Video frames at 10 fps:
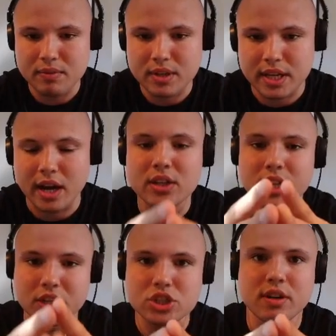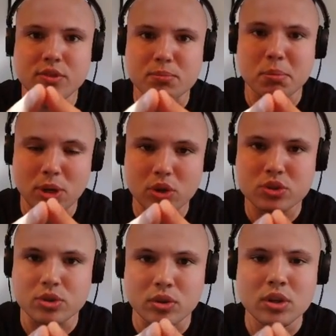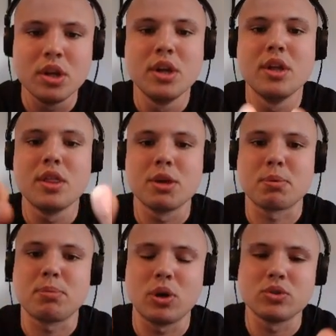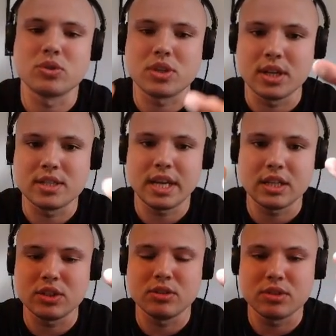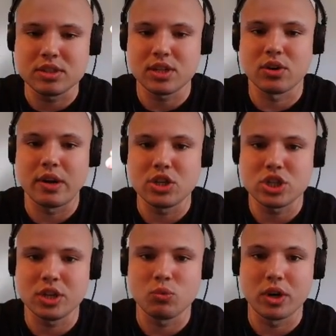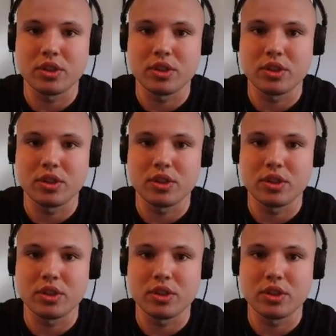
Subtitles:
calculation of the proposal is going to take into consideration where